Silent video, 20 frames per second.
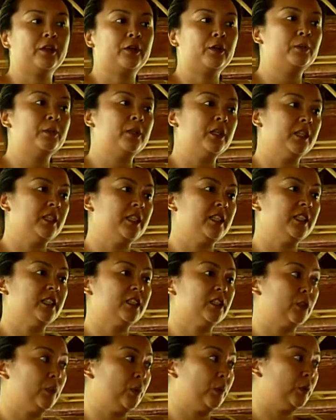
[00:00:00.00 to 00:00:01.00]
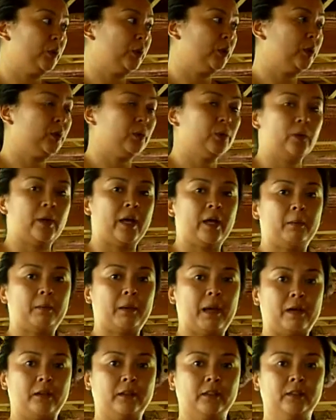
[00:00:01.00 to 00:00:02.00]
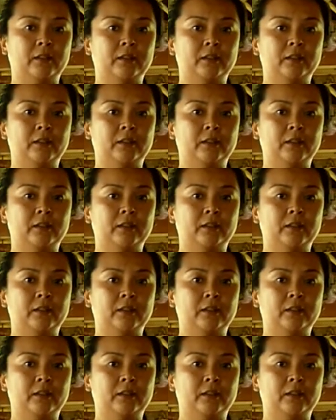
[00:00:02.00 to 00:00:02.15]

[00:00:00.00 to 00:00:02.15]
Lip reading: communities to help out.